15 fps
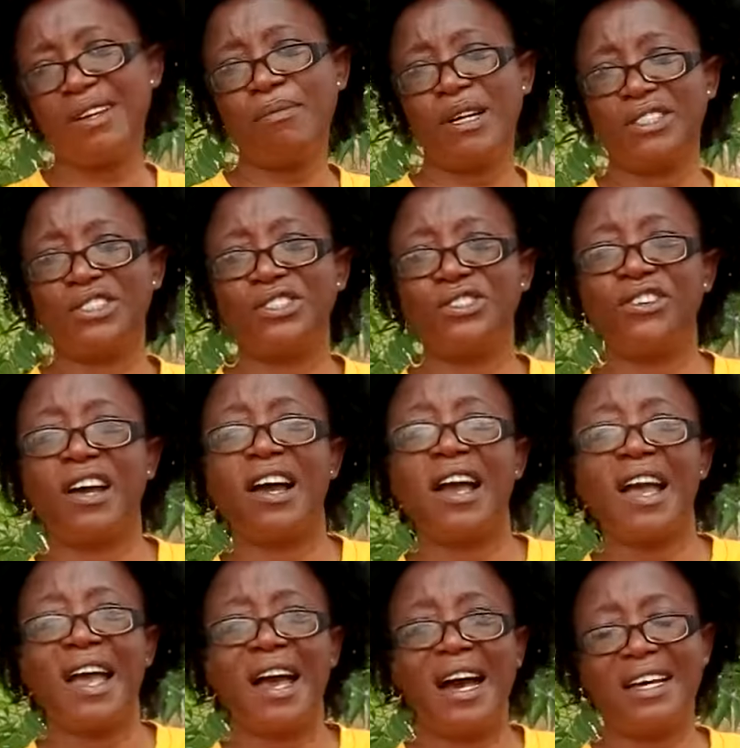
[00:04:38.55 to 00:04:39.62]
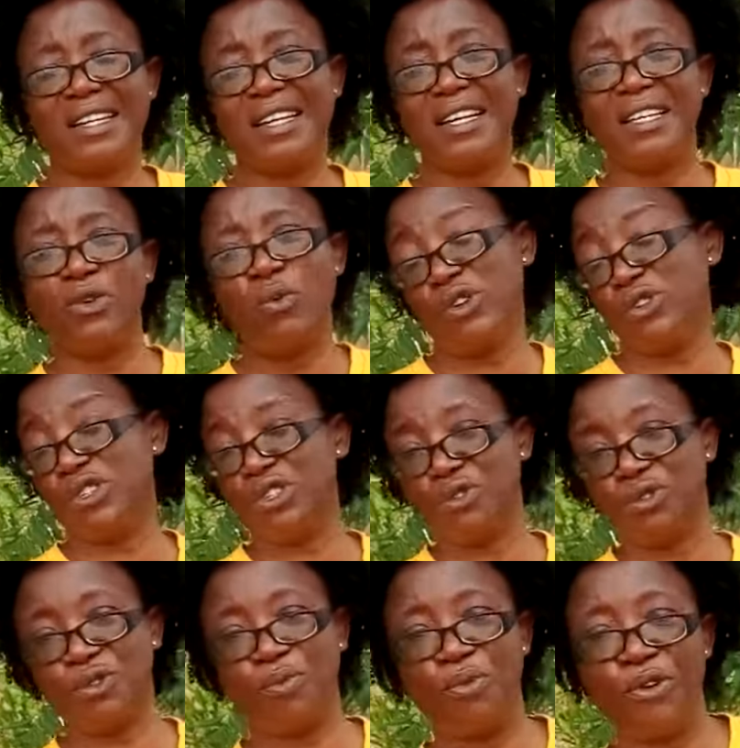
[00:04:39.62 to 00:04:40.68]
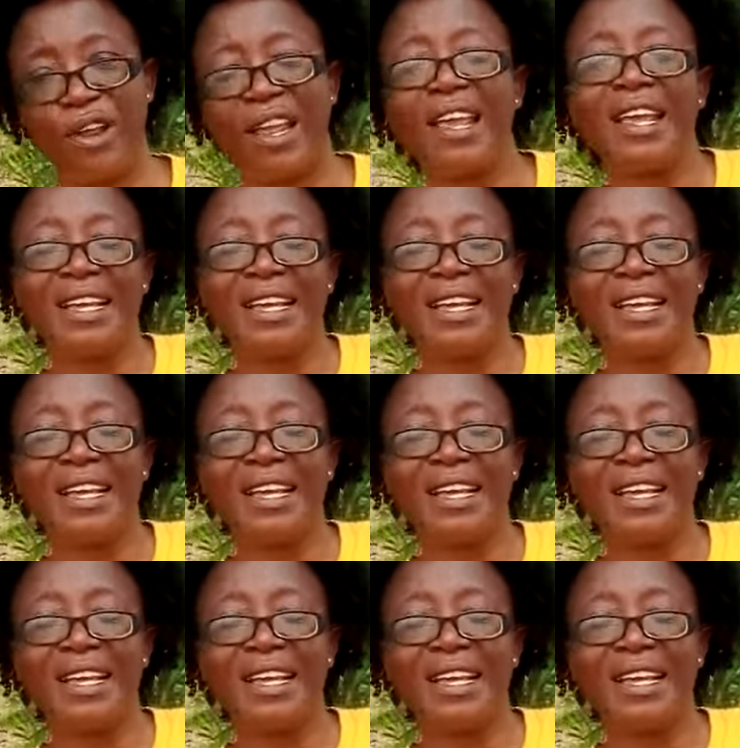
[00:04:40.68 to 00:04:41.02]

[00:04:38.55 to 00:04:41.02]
material, and then we use it to spray.